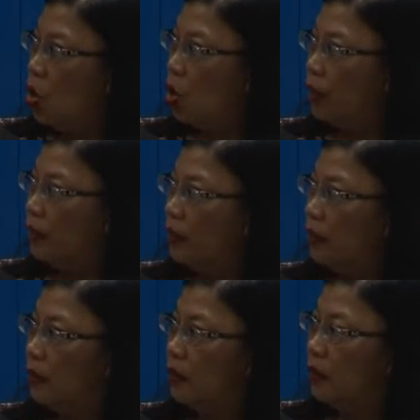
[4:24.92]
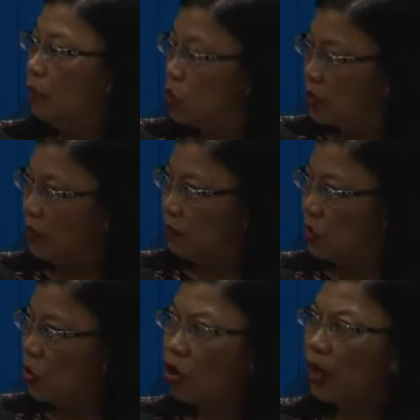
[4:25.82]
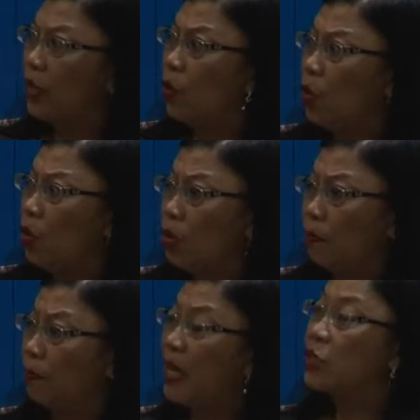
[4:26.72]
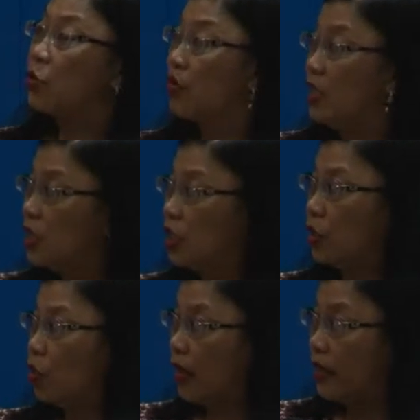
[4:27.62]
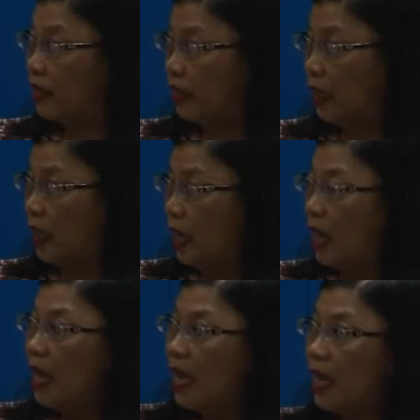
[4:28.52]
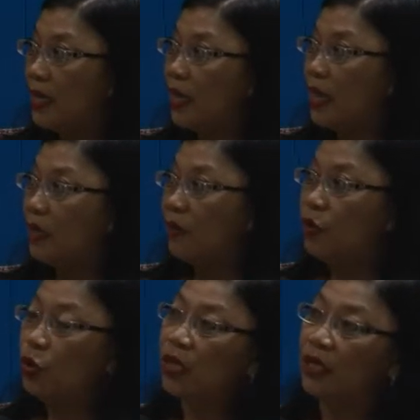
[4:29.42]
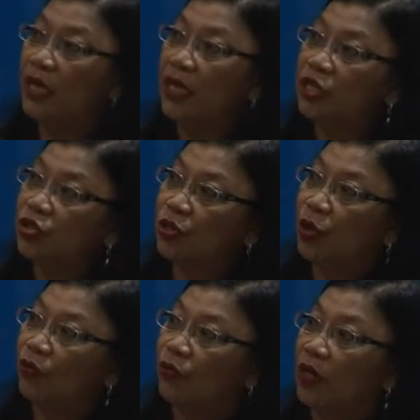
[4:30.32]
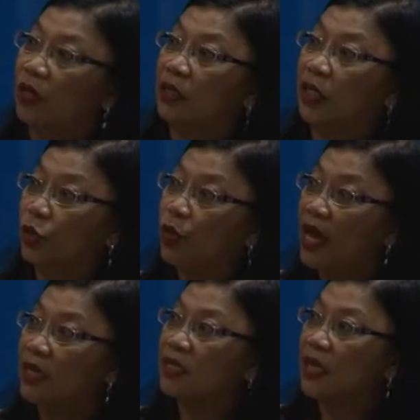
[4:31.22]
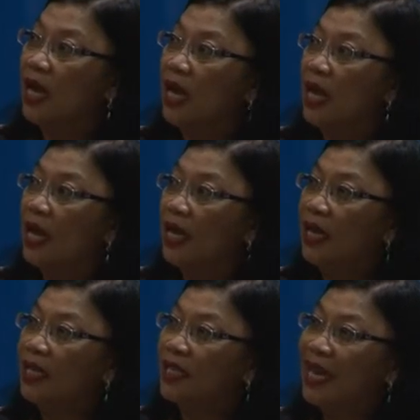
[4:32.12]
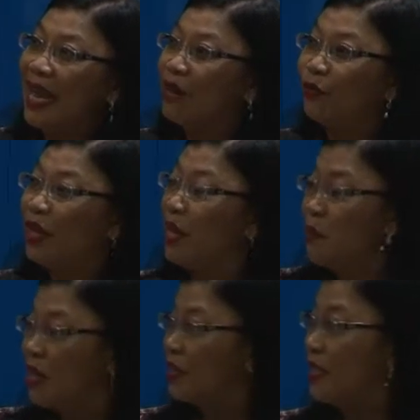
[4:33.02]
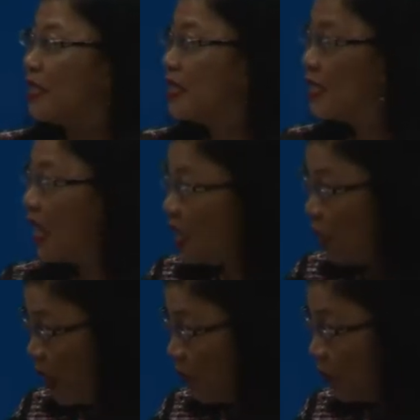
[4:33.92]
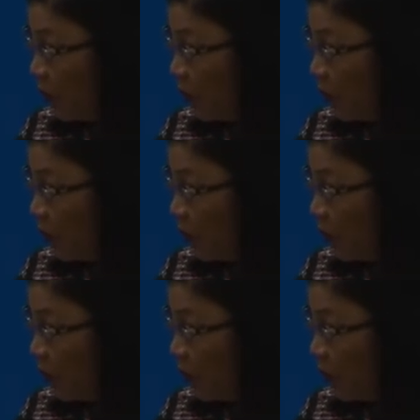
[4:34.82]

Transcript: on uh, Muslims or, uh, or based on religion or anything. And, and if you look at the history of uh, the US, it's a land of the immigrants anyway.